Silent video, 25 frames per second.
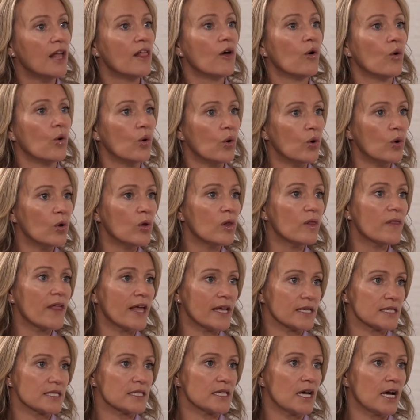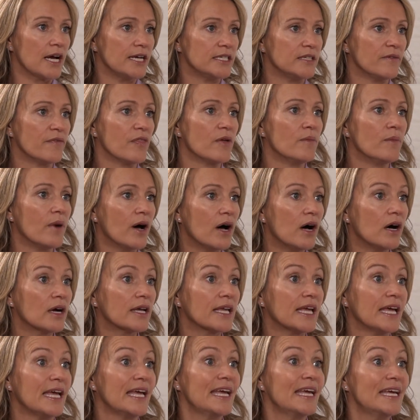all that side of the
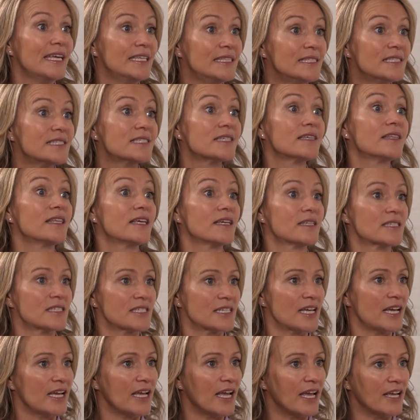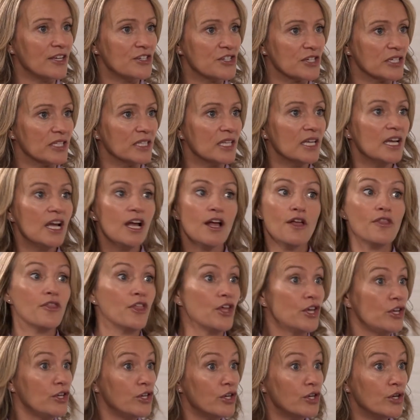market into the estate agent
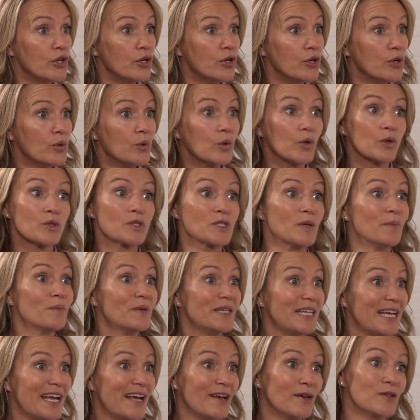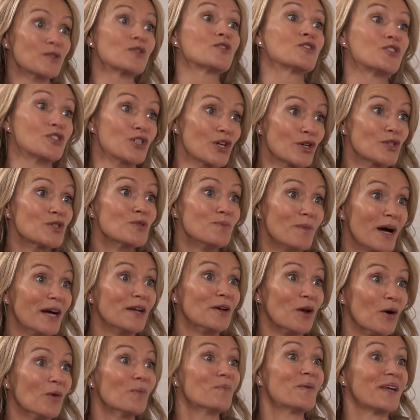that you or somebody else just might
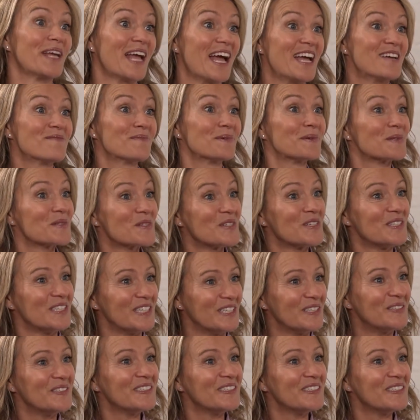not be able to do.